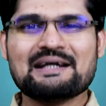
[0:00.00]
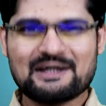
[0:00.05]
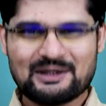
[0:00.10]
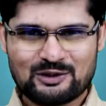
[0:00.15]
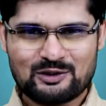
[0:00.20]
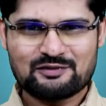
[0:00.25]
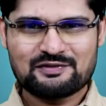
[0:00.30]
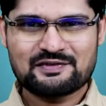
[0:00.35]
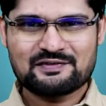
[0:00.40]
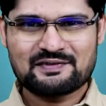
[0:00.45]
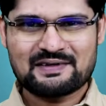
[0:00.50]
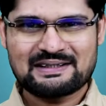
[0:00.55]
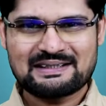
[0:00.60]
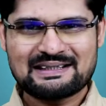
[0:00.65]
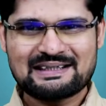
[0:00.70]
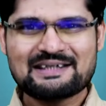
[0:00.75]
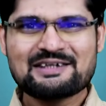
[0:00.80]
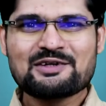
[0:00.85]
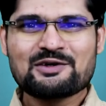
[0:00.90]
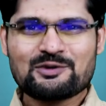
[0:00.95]
Hello everyone,
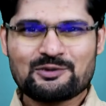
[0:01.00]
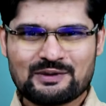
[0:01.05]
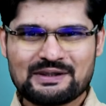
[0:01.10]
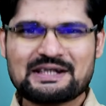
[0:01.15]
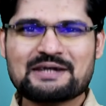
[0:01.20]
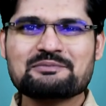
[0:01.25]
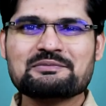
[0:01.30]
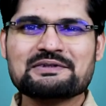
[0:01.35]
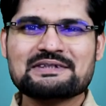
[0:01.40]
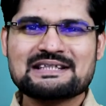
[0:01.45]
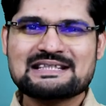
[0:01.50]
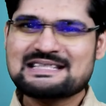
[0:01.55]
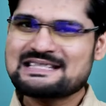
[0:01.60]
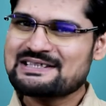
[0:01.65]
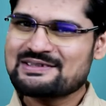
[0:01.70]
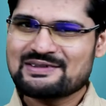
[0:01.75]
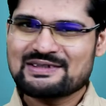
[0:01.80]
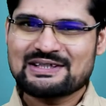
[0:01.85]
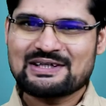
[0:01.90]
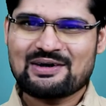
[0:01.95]
welcome to the
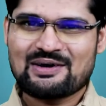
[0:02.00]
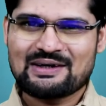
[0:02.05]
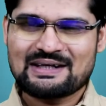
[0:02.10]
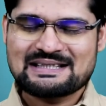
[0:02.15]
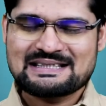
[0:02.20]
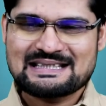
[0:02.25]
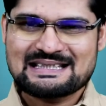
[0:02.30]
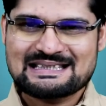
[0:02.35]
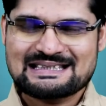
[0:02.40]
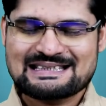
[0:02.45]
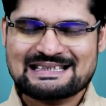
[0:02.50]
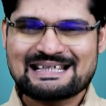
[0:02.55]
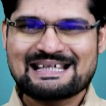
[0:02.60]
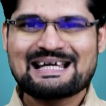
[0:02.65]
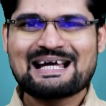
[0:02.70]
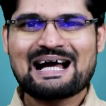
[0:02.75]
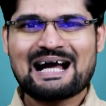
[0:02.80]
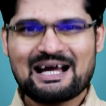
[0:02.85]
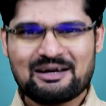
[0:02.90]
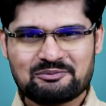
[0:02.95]
GeoEcologist.
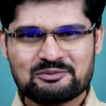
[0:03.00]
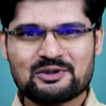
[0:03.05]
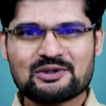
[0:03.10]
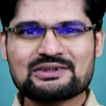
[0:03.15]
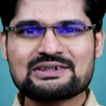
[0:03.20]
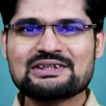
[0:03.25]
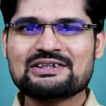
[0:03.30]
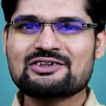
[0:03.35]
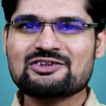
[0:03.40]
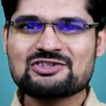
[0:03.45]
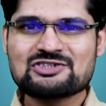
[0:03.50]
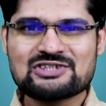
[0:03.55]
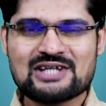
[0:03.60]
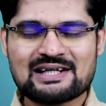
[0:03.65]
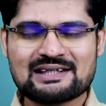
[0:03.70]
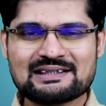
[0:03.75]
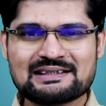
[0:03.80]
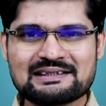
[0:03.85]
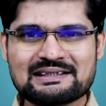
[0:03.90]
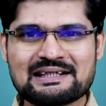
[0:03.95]
I'm Dr.
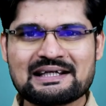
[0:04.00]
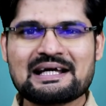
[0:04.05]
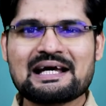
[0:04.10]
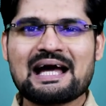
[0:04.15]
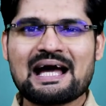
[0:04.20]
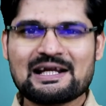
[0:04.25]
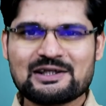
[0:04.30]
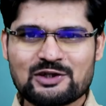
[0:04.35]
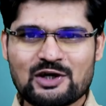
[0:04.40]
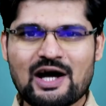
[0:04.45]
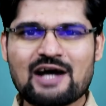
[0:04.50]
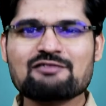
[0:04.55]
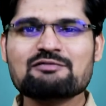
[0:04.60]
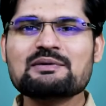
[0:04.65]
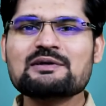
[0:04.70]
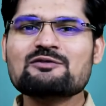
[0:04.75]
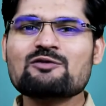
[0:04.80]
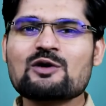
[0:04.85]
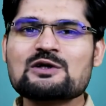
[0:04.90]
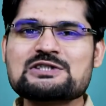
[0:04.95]
Krishnanand and you have
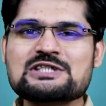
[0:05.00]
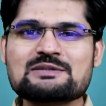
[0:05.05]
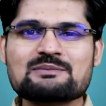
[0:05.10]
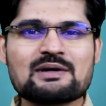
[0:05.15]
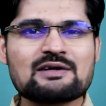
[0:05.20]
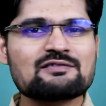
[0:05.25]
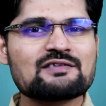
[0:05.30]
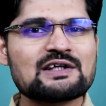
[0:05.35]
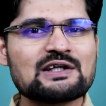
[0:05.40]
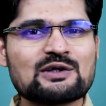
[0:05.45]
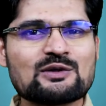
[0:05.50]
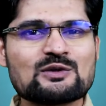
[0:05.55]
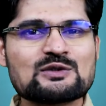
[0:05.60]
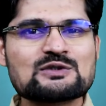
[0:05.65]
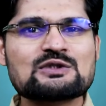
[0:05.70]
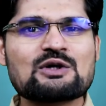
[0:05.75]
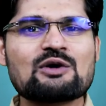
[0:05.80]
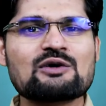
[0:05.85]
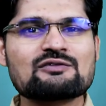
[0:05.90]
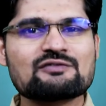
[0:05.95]
been watching my videos
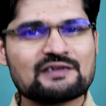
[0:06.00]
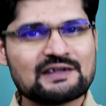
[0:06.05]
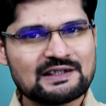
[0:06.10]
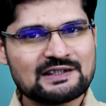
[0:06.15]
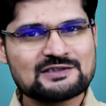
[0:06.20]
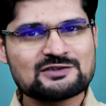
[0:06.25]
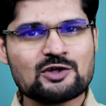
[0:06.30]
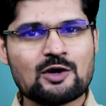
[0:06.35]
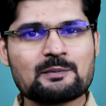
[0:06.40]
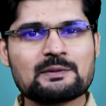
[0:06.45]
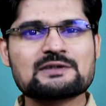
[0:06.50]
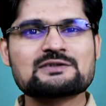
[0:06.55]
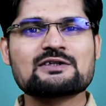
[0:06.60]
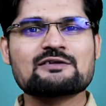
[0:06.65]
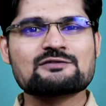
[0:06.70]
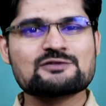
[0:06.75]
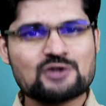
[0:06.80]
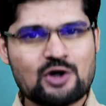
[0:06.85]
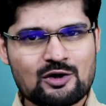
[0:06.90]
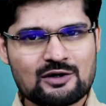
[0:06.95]
on various topics
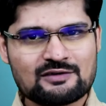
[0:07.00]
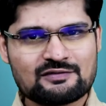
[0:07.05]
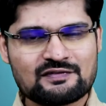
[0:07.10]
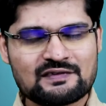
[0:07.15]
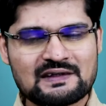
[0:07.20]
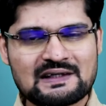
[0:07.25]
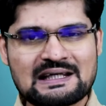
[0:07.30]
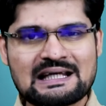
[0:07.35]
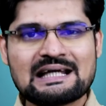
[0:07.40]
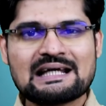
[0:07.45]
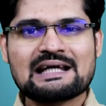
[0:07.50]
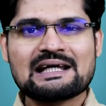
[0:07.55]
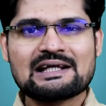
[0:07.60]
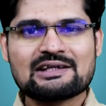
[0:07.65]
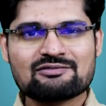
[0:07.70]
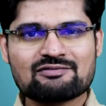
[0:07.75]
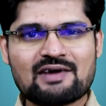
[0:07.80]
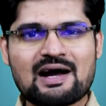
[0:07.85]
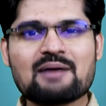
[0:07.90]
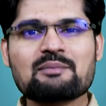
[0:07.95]
of geography,
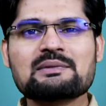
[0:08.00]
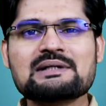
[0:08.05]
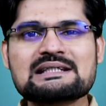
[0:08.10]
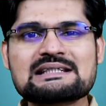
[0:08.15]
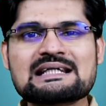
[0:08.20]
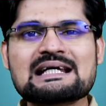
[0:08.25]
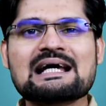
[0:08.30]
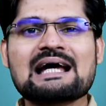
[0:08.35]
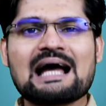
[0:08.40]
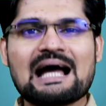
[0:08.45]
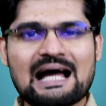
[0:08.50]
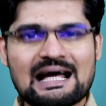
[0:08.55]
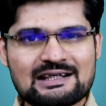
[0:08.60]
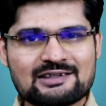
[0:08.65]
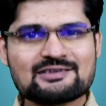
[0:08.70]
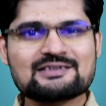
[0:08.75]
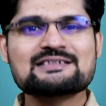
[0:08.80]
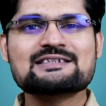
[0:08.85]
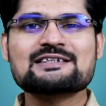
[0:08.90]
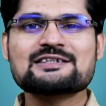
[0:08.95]
environment and
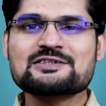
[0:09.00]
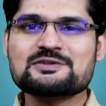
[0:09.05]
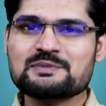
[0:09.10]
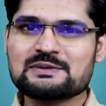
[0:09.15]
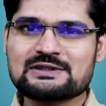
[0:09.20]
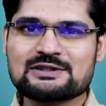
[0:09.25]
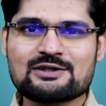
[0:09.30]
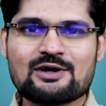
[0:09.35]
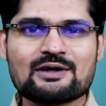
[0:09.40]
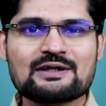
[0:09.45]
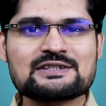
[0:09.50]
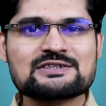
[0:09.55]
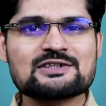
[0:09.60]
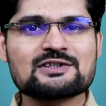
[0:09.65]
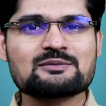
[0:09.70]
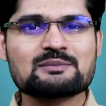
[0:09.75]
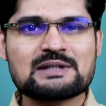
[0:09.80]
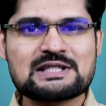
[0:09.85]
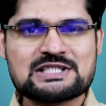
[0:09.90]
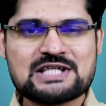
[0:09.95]
research methodology
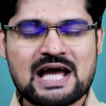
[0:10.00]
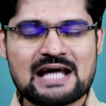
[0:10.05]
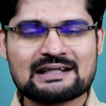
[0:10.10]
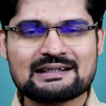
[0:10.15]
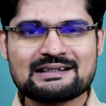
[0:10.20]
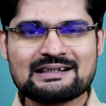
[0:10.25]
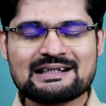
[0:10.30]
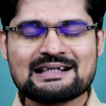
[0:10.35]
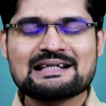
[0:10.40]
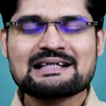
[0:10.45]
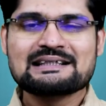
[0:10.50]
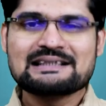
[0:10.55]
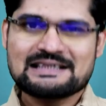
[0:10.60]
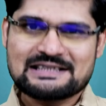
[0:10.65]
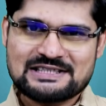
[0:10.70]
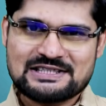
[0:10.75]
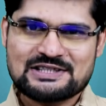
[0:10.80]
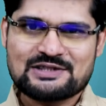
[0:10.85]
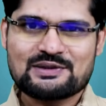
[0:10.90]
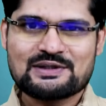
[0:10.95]
on my channel, The
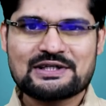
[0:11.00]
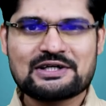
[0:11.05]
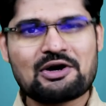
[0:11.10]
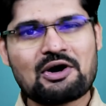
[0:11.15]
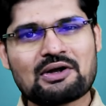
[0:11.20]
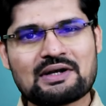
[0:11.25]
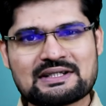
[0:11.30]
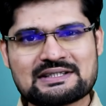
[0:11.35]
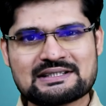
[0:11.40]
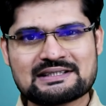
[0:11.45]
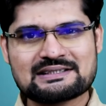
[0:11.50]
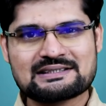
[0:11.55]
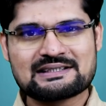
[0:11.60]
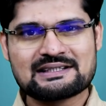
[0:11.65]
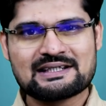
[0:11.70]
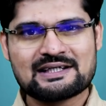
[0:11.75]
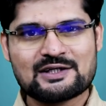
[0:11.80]
GeoEcologist.